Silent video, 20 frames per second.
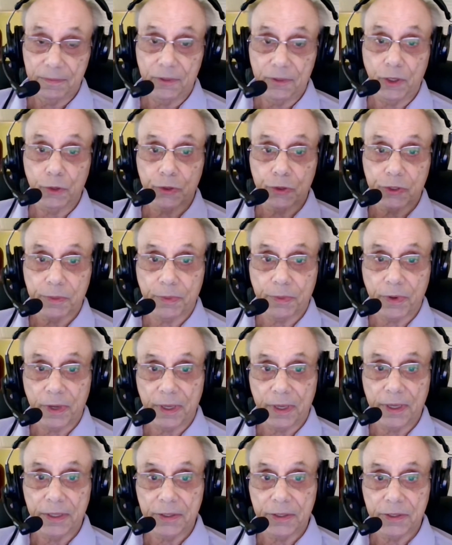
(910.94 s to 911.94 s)
no
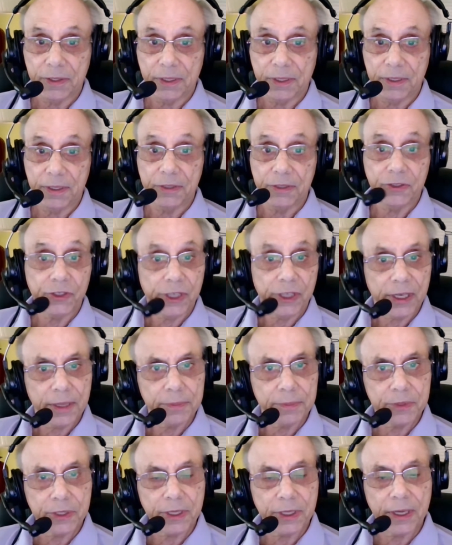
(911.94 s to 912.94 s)
surprise, and
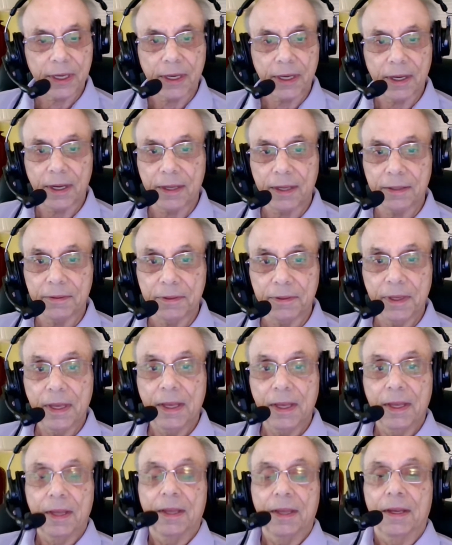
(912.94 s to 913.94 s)
GMC.
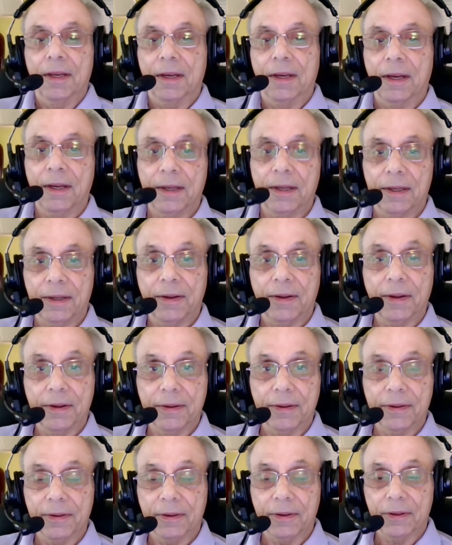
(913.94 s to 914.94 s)
Uh,
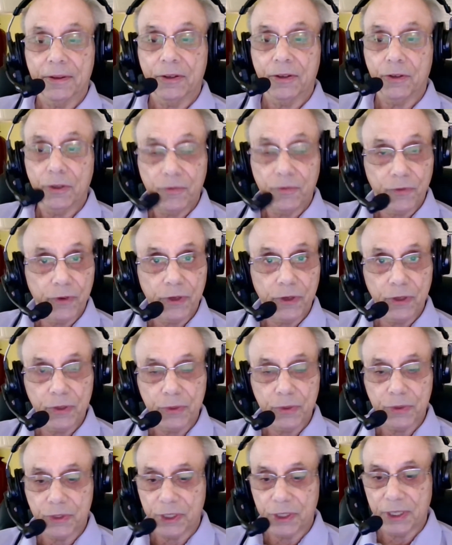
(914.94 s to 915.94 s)
Good for
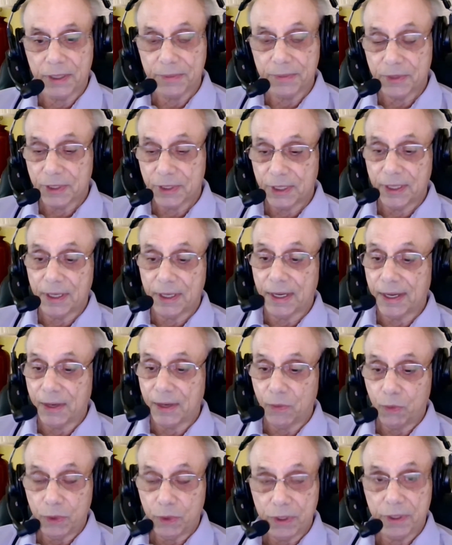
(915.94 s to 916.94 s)
you, GMC. I
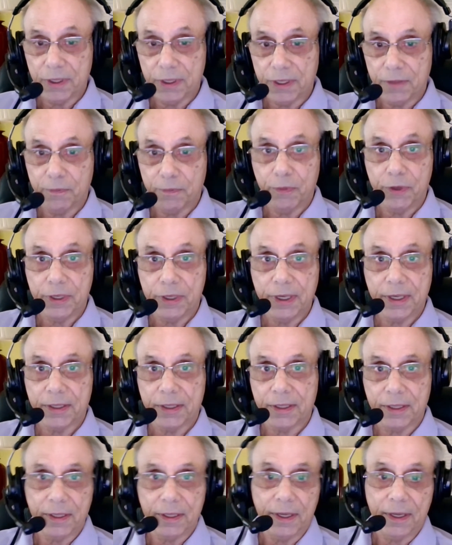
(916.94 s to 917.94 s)
wouldn't have
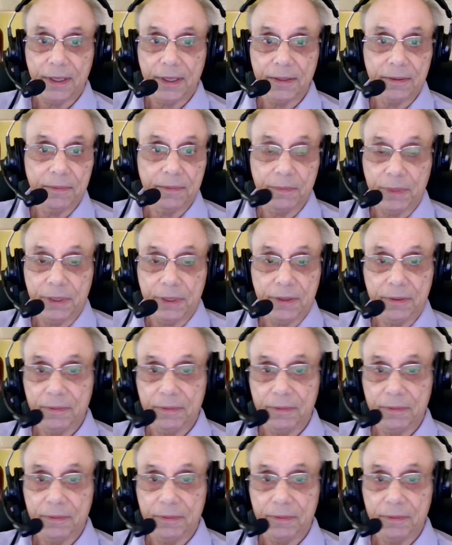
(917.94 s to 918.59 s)
predicted that, but